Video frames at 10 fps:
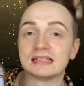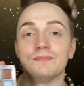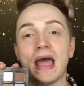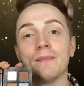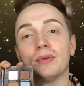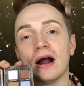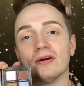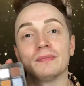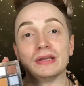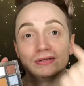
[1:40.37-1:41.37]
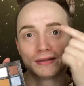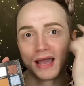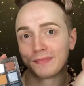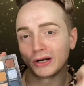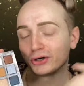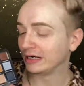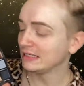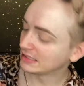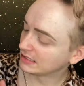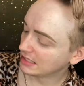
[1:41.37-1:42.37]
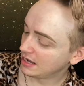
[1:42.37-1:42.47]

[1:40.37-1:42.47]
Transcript: matte brown. I'll be using that in my crease.